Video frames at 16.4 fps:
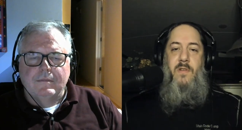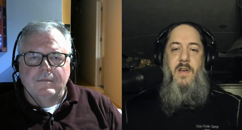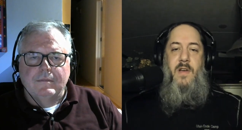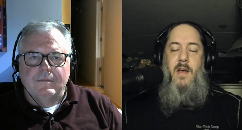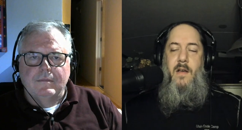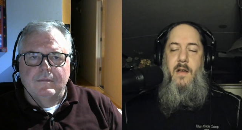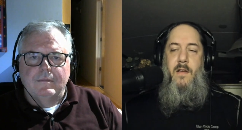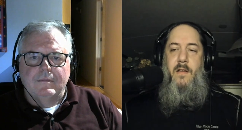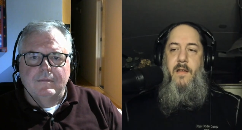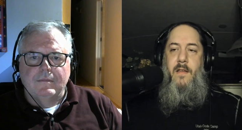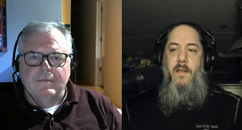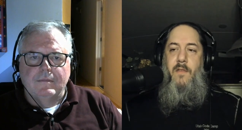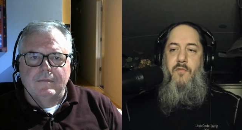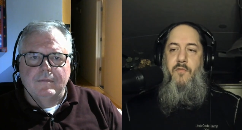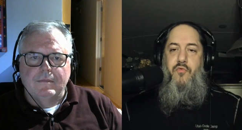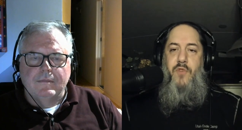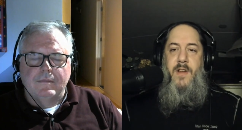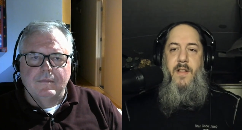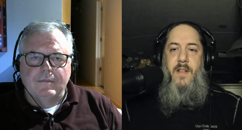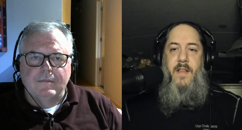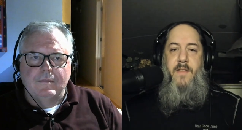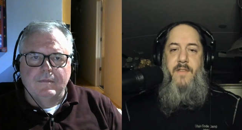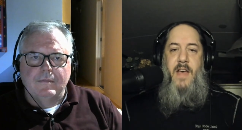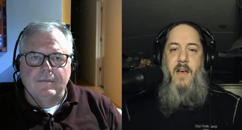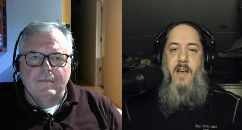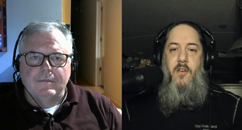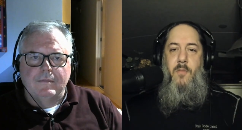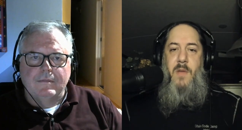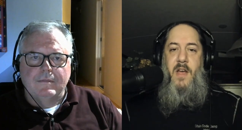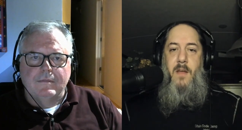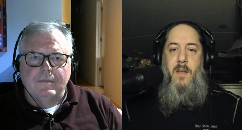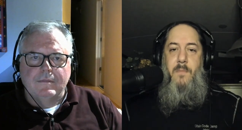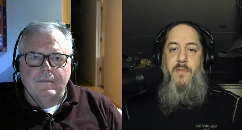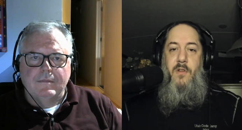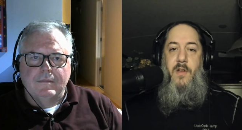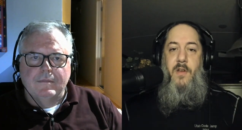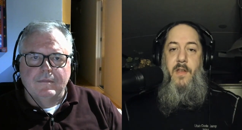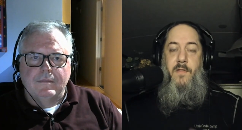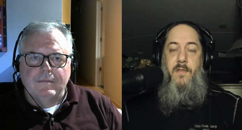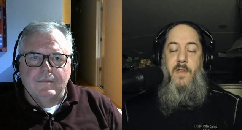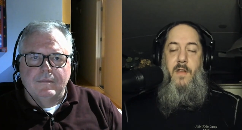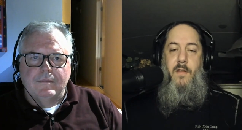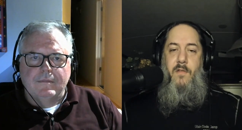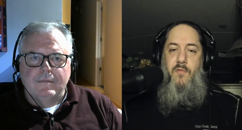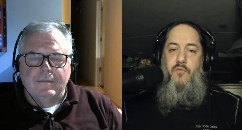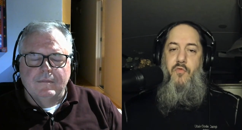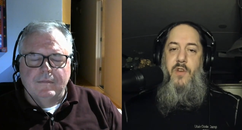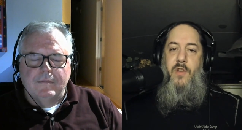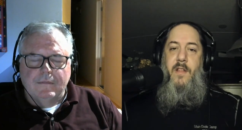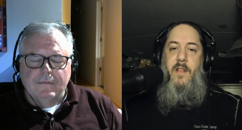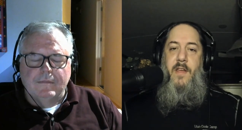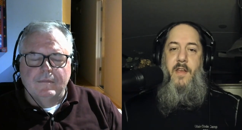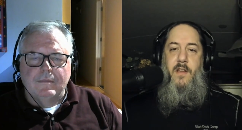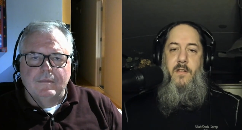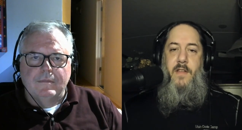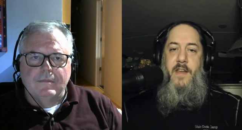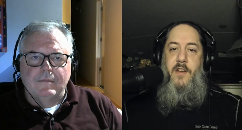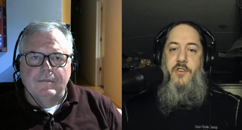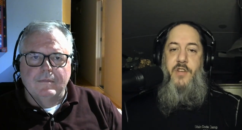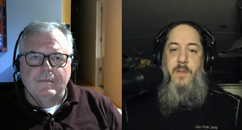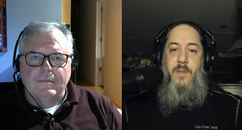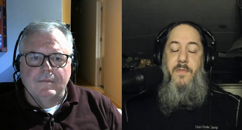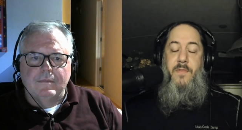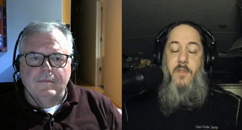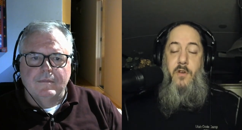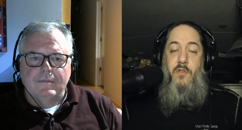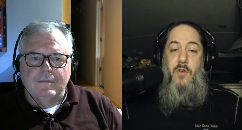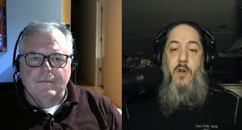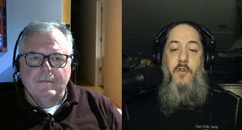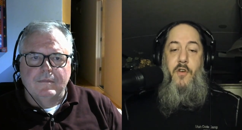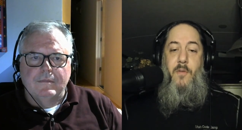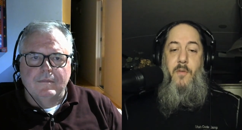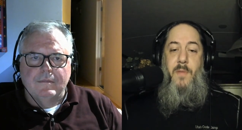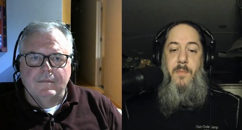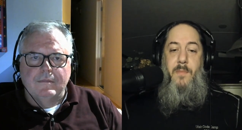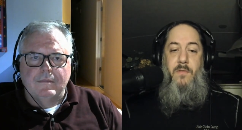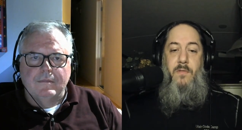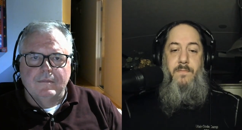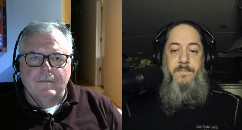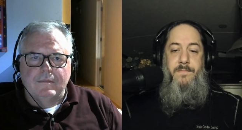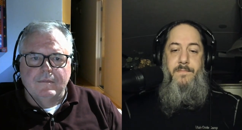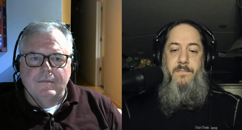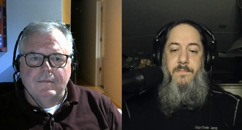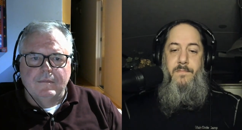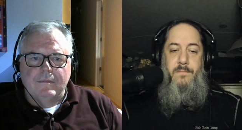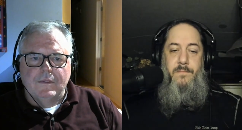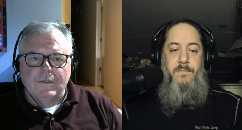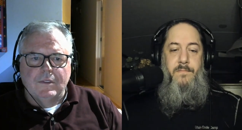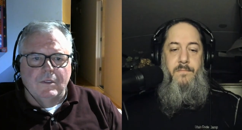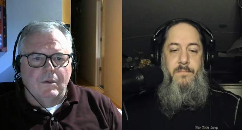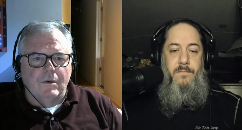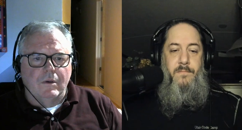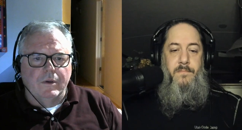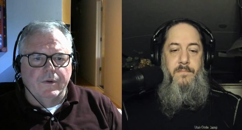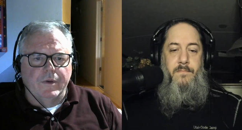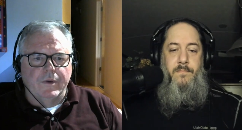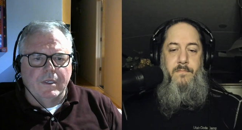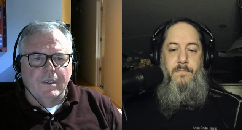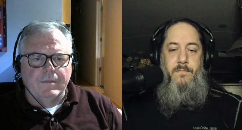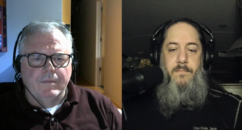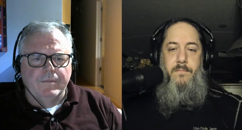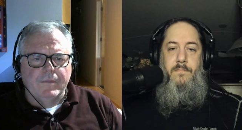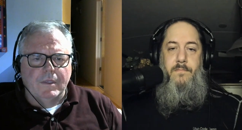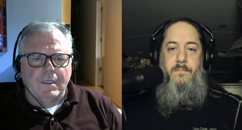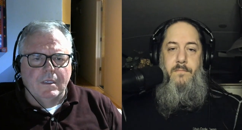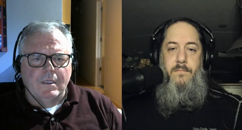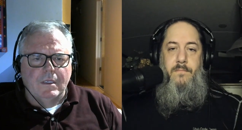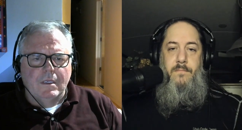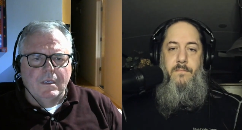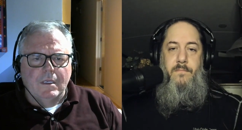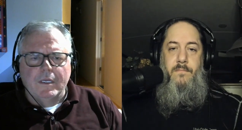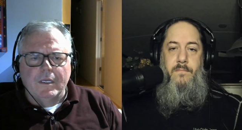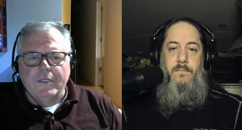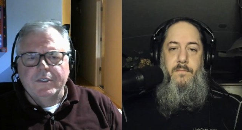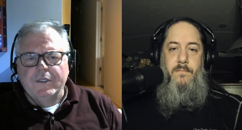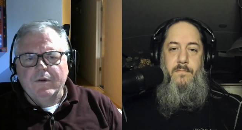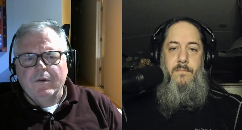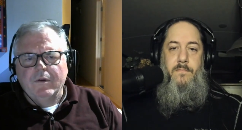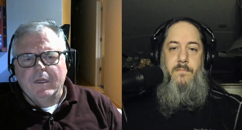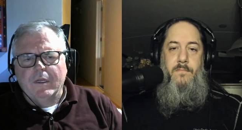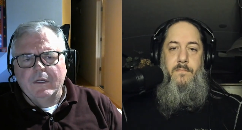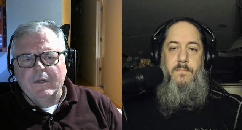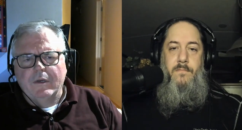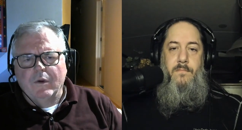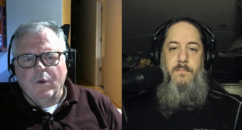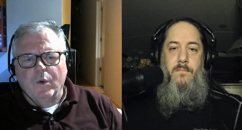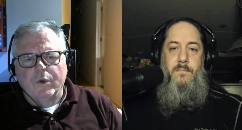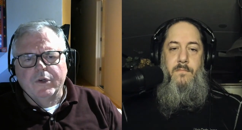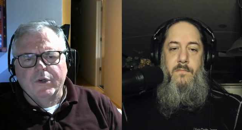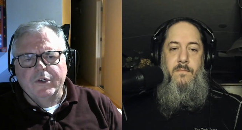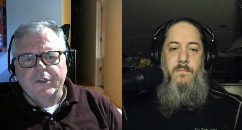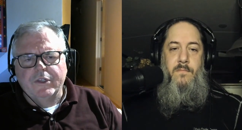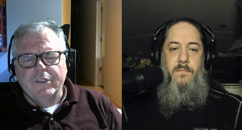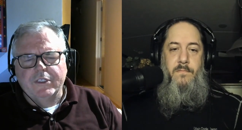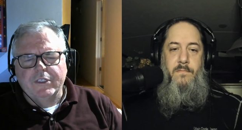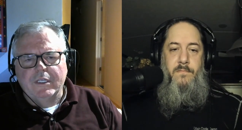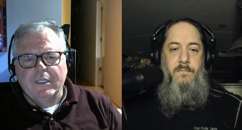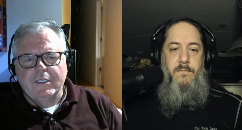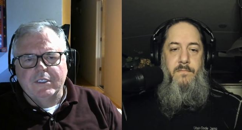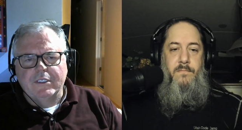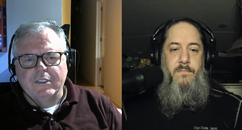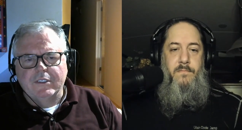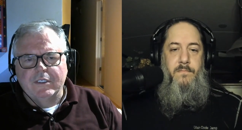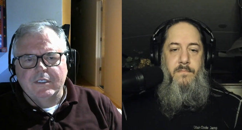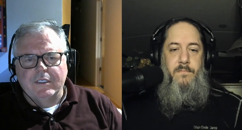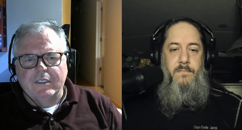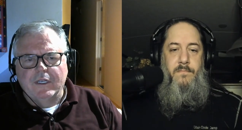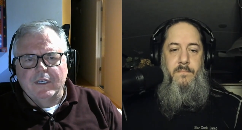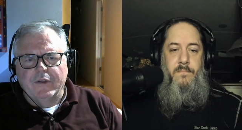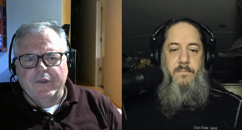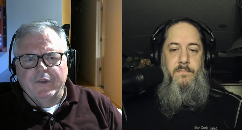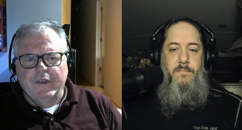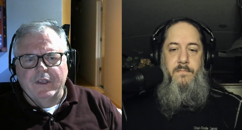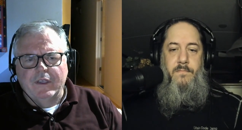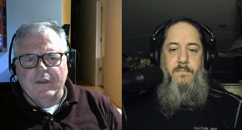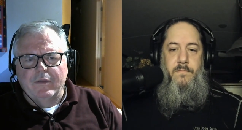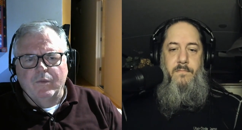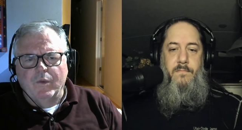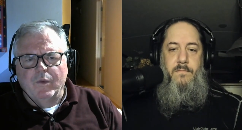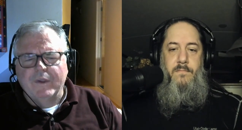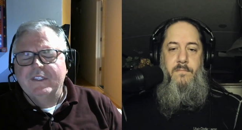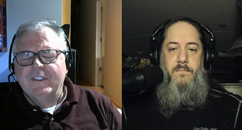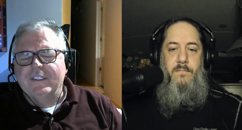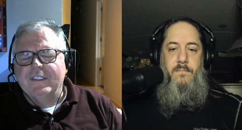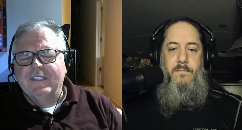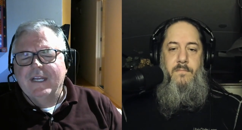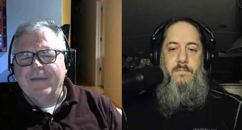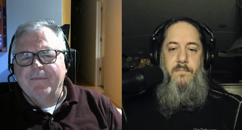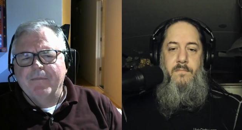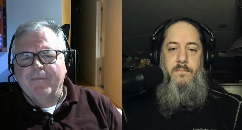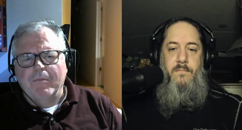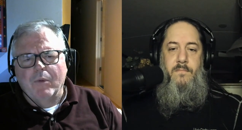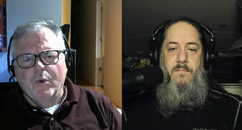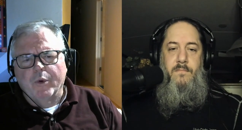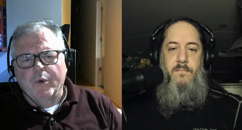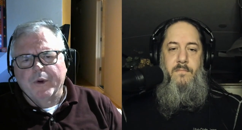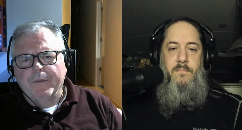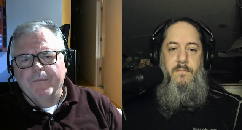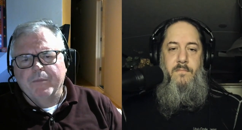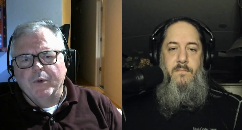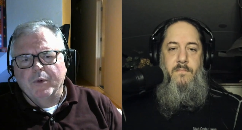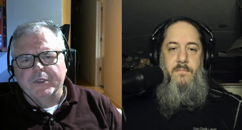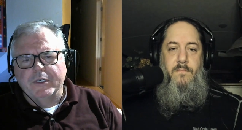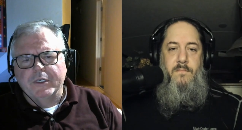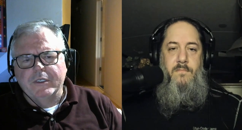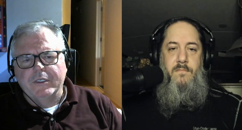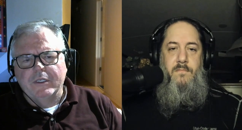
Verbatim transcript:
Speaker 1: uh, is really valued by employees, and it's really good leadership to grow your people.
Speaker 2: Totally agree. Uh, is there an order to this list? Is it are the ones at the top more important